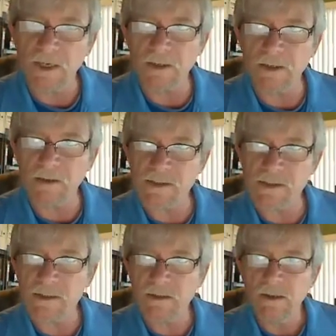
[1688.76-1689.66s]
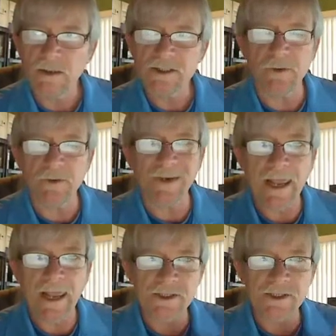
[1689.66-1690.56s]
is to
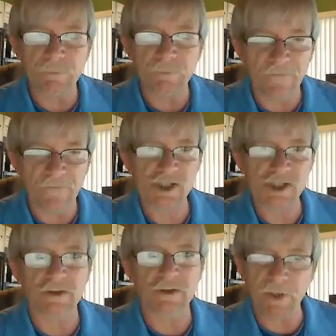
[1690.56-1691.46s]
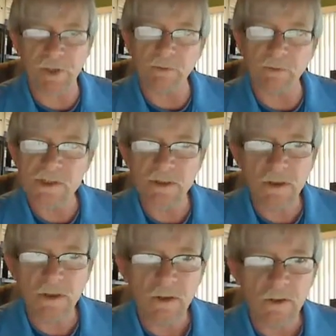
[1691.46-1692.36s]
enhance your professional appearance.
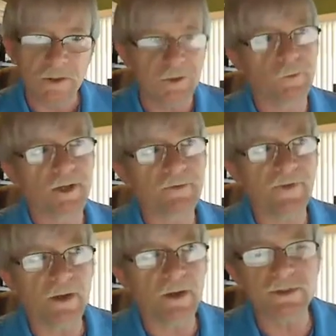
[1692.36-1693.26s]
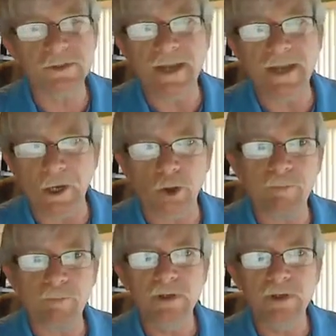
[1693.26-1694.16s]
You want them to
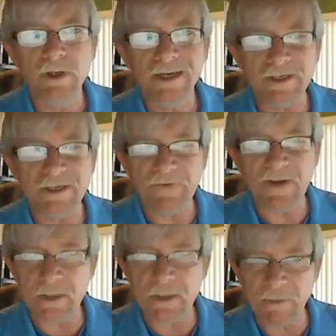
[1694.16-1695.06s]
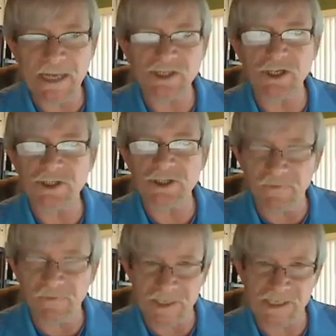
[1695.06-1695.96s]
help convey the
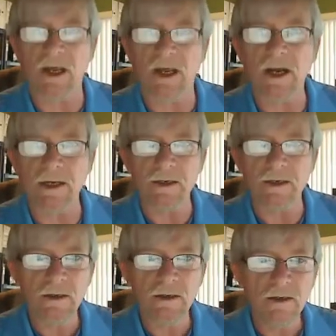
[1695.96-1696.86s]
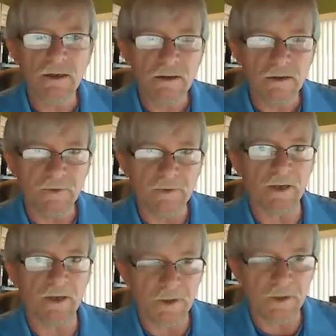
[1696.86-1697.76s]
message of the slide
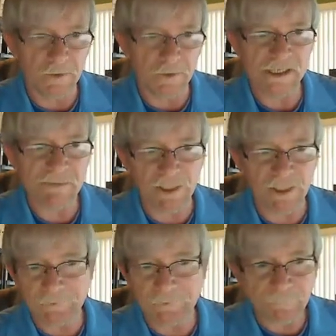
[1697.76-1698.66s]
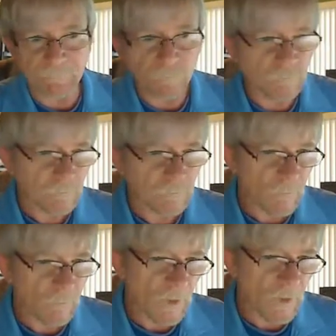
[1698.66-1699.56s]
that you're displaying.
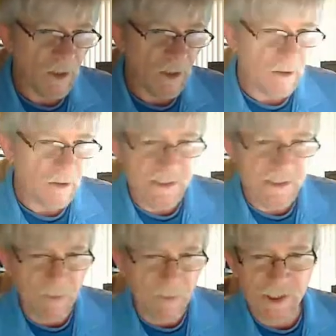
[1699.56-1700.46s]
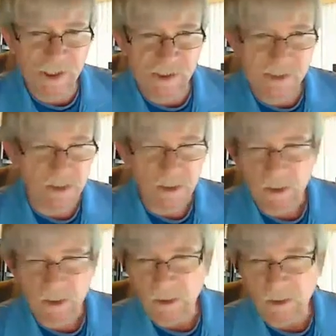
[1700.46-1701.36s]
These images,
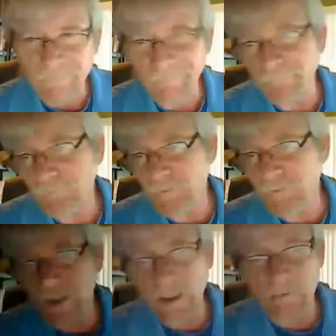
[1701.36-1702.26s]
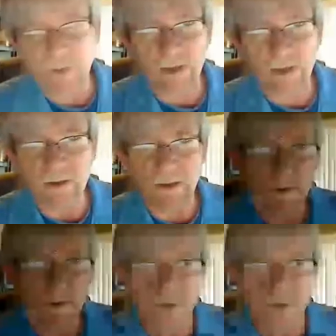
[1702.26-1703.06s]
they can be